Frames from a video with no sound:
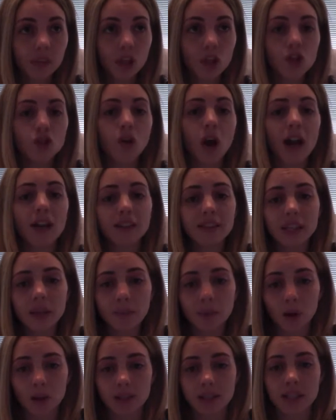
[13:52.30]
Try to
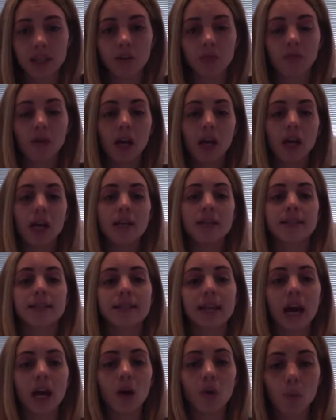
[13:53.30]
think positive.
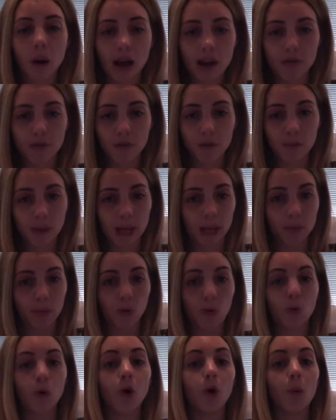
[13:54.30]
Stay away from
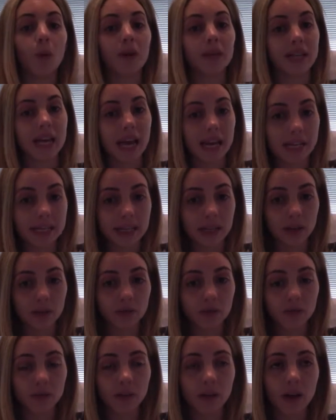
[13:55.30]
people who are
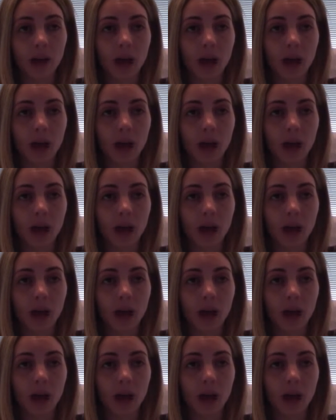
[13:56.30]
negative.